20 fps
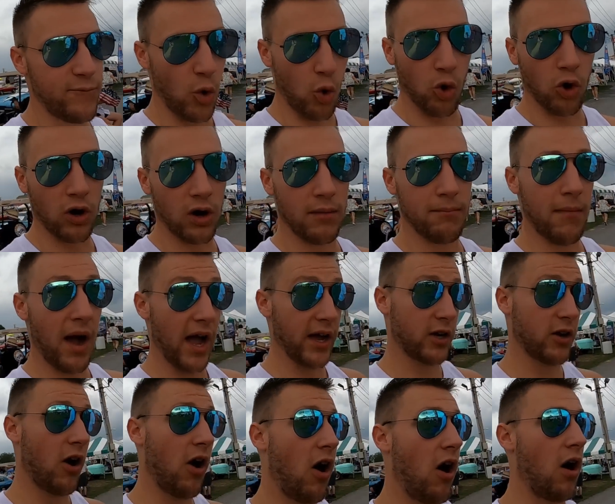for my
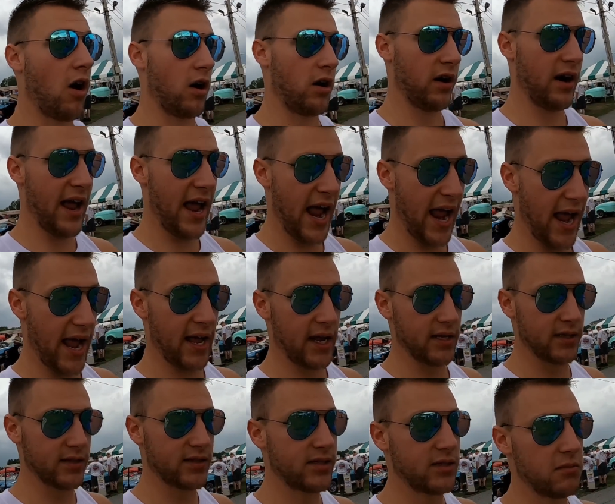car
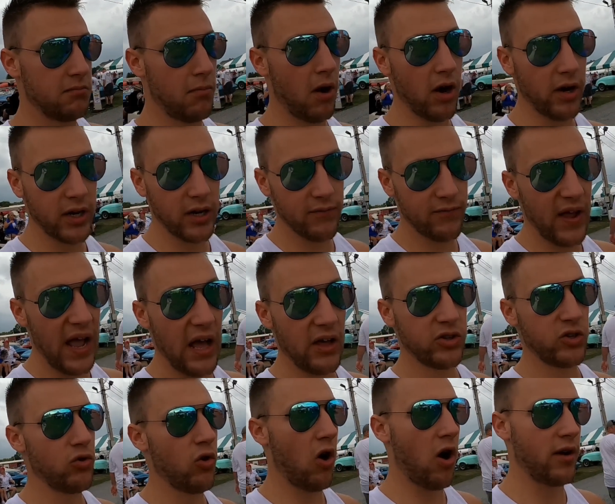and market
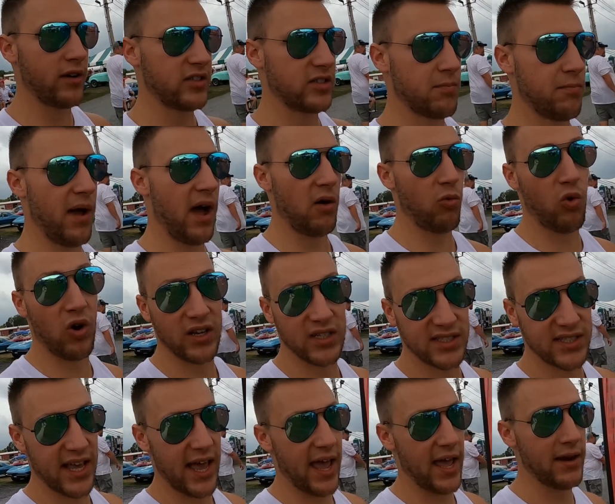value on it's about
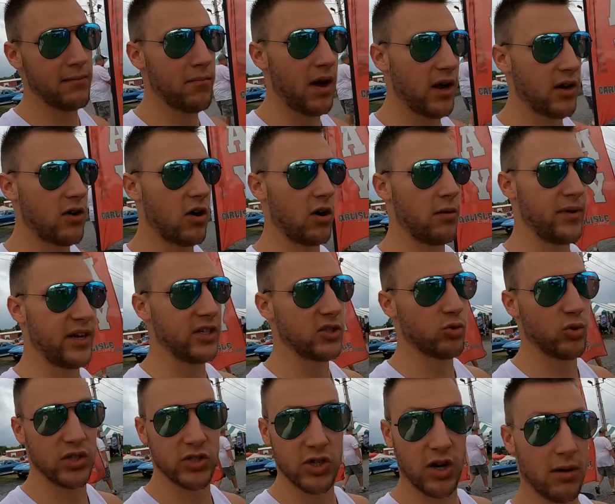110 my car being
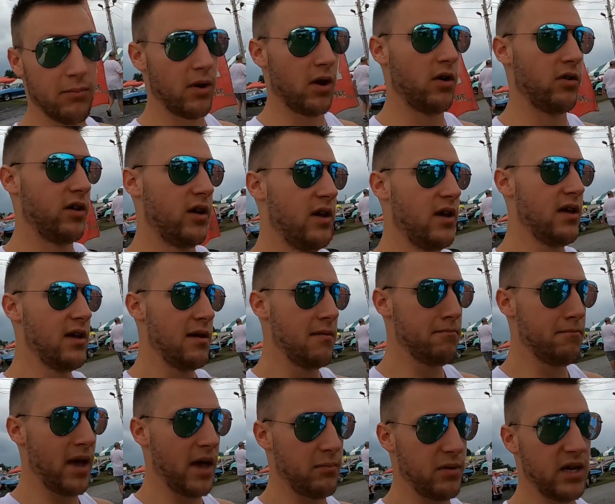twin turboed
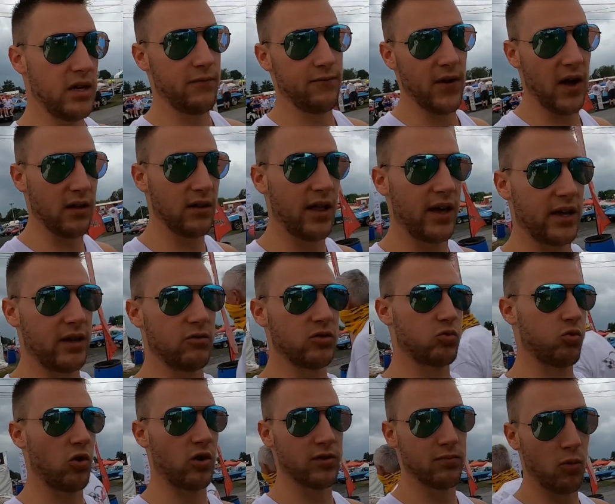maybe he felt like it
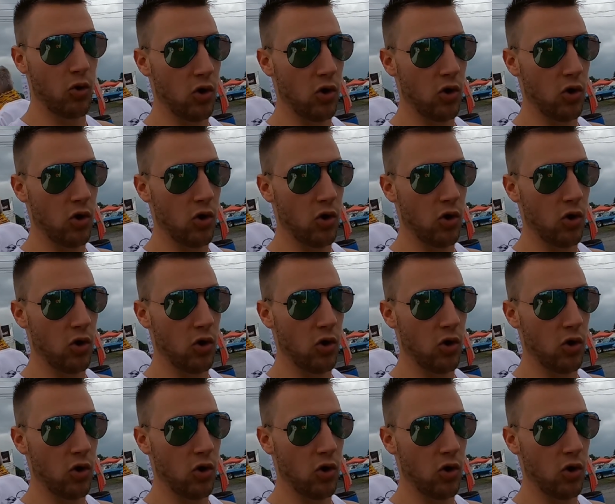was worth